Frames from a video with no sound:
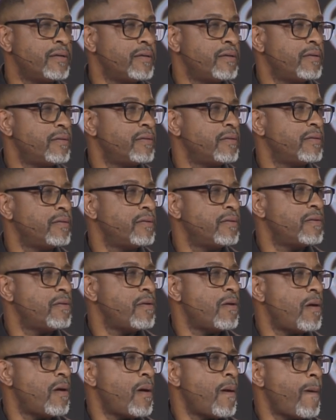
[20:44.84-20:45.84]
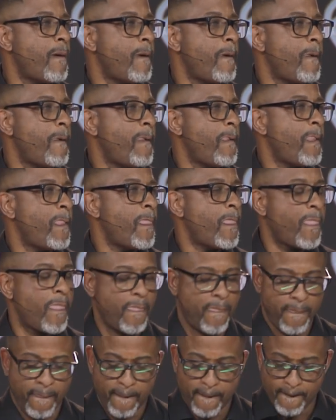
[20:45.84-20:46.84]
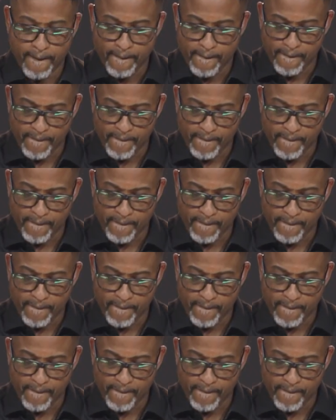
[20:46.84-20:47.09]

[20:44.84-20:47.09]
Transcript: (no one is talking)